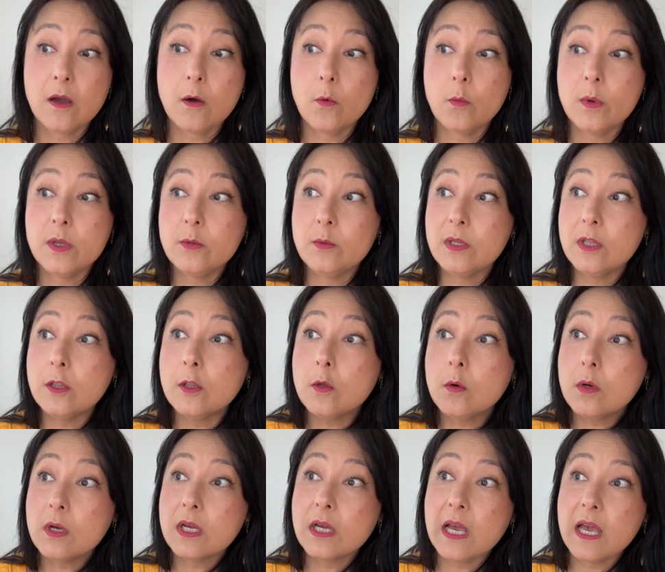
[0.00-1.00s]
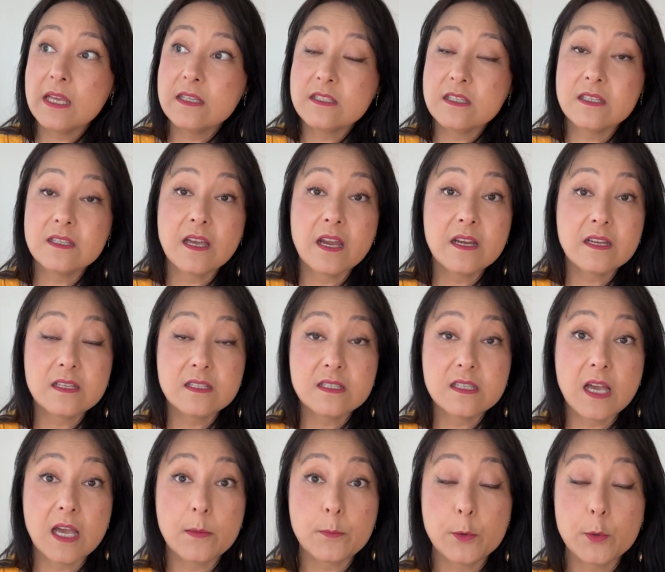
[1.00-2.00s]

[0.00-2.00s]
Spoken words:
when we look at an archetype,